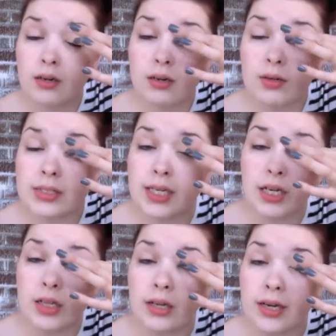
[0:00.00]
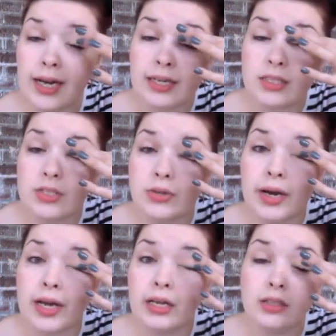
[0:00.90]
or it's going to look kind of
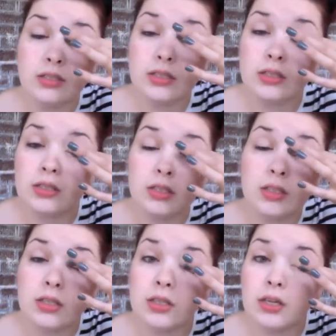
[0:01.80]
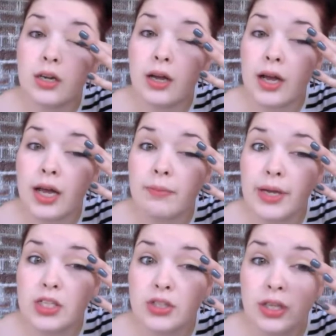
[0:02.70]
strange. And
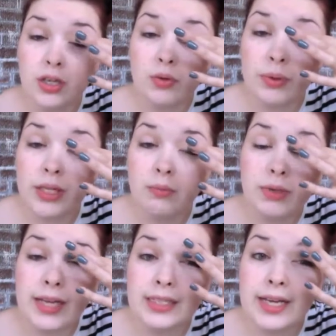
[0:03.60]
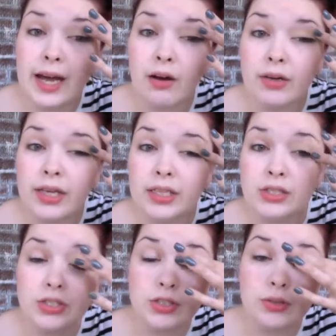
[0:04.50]
make sure that you really blend down
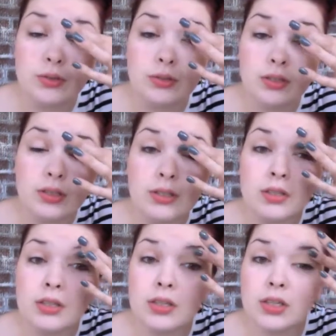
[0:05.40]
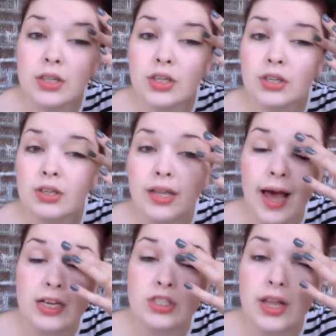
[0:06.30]
into your
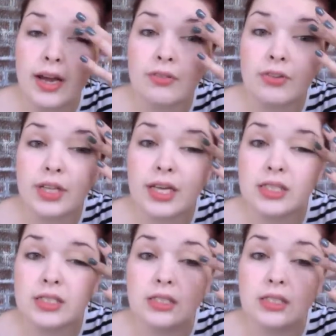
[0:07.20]
lash line for this.